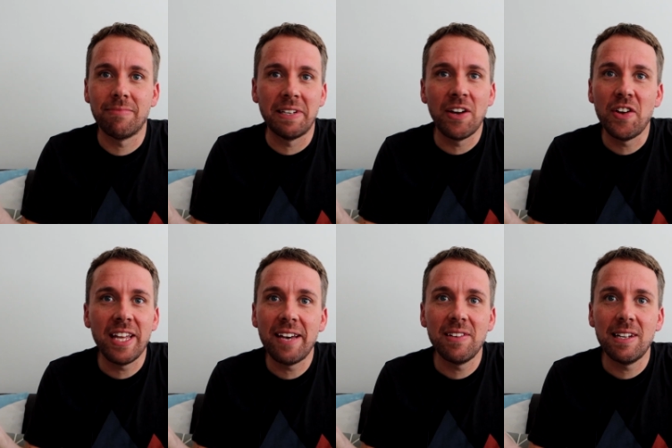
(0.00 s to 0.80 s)
It
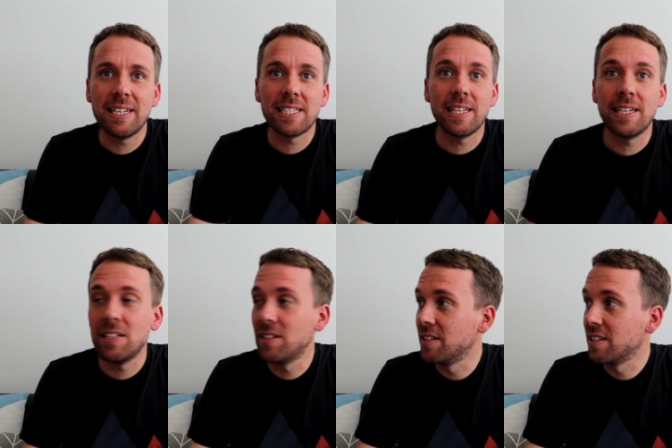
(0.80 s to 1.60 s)
only ever lasts that
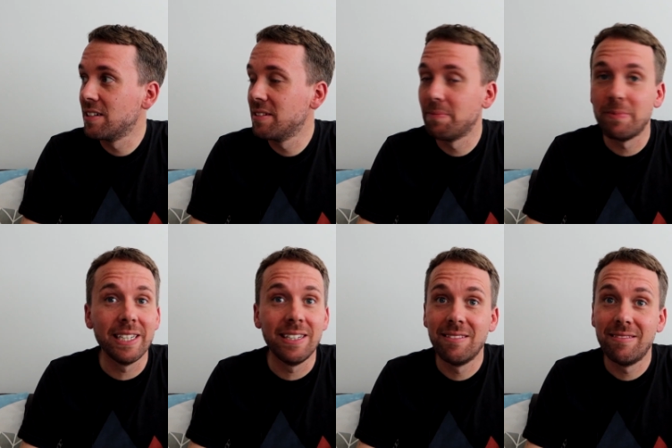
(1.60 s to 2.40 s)
long,
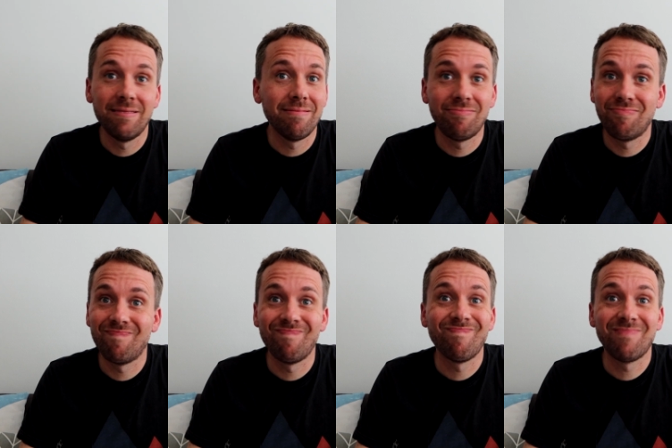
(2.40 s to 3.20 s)
but
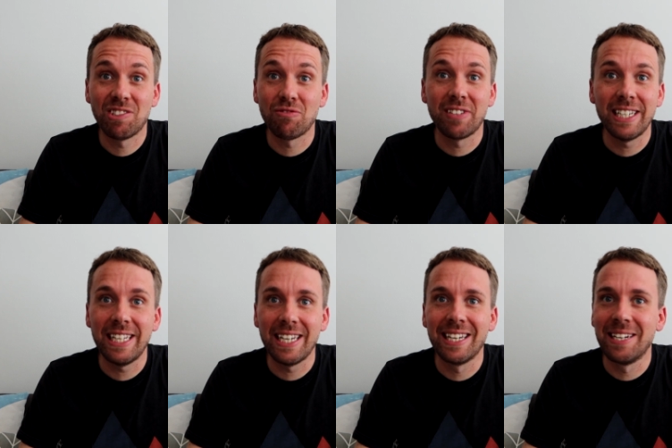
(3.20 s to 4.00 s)
it's
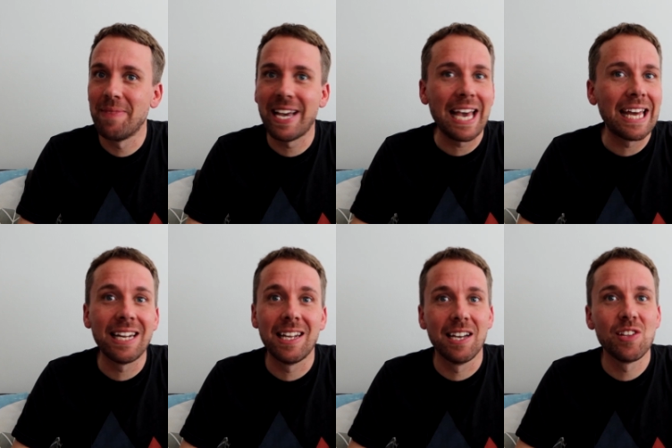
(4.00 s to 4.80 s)
really gonna make
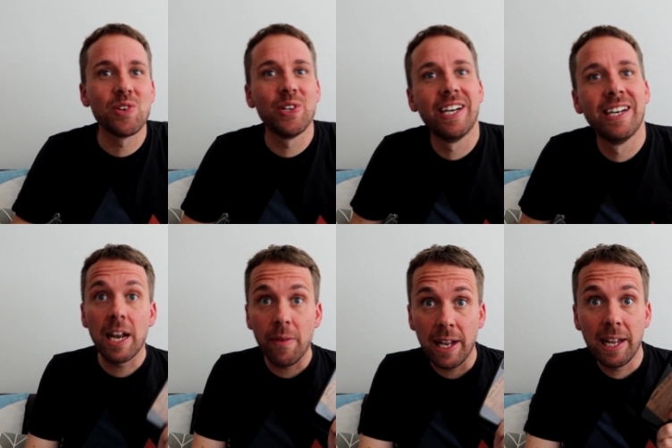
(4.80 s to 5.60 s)
editing a joy.
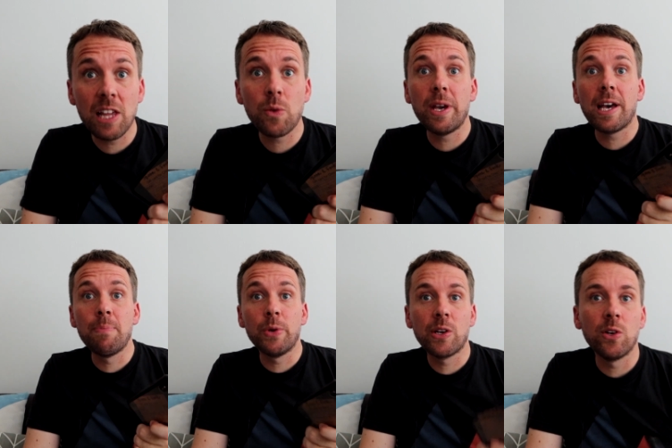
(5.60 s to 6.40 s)
Anyway, last week I
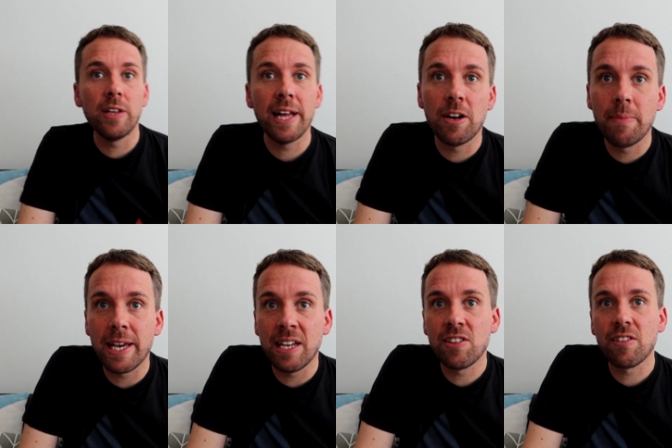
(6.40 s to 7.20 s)
put a call out on my
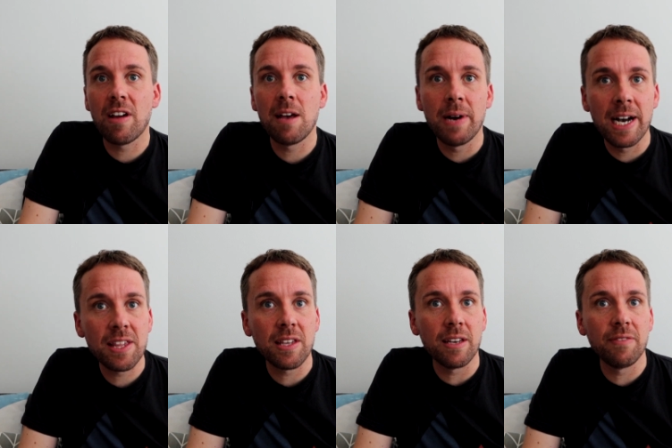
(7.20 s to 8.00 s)
Instagram
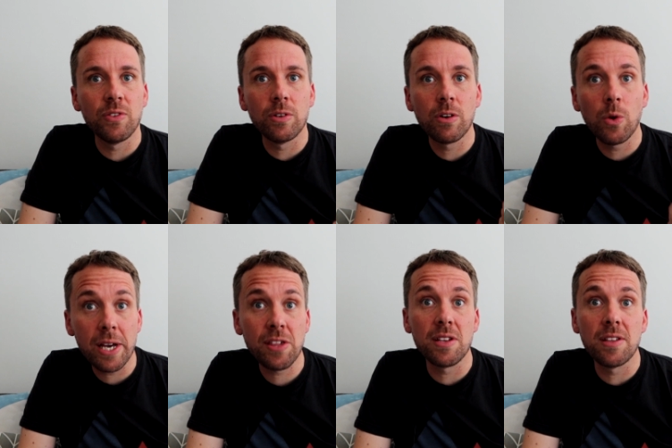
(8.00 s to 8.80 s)
asking for
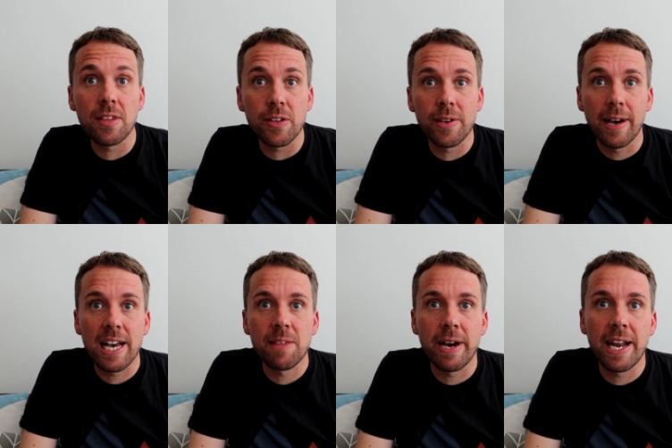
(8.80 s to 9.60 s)
questions that you
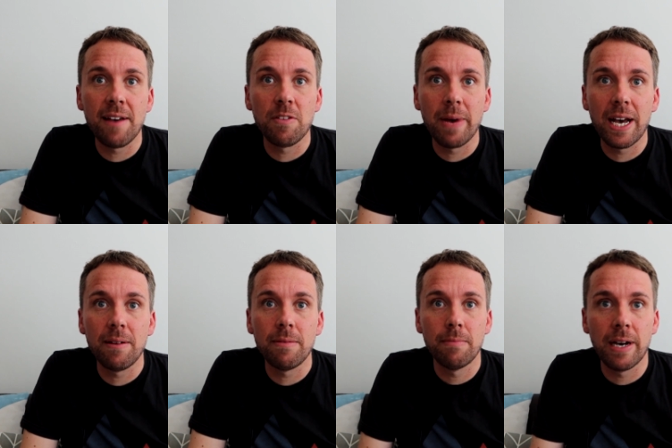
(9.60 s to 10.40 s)
guys might have
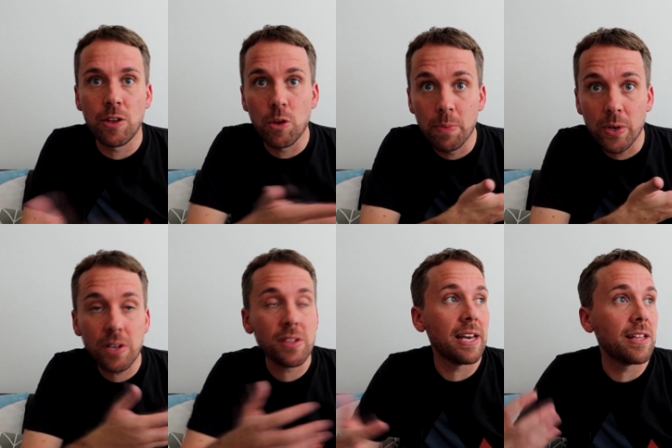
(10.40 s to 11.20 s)
about my new
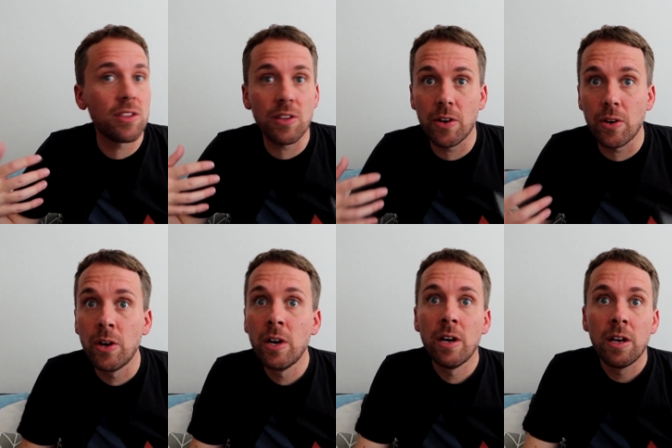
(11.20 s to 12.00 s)
books, and so